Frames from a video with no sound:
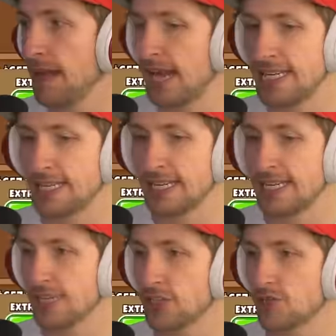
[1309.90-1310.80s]
as
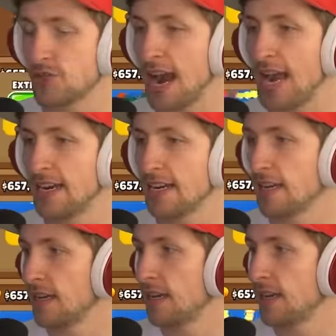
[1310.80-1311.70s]
a strat
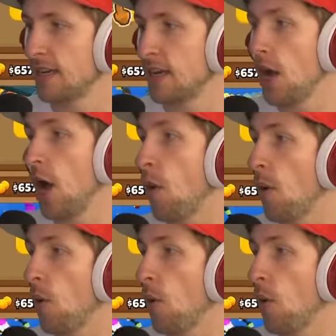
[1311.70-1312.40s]
Oh, a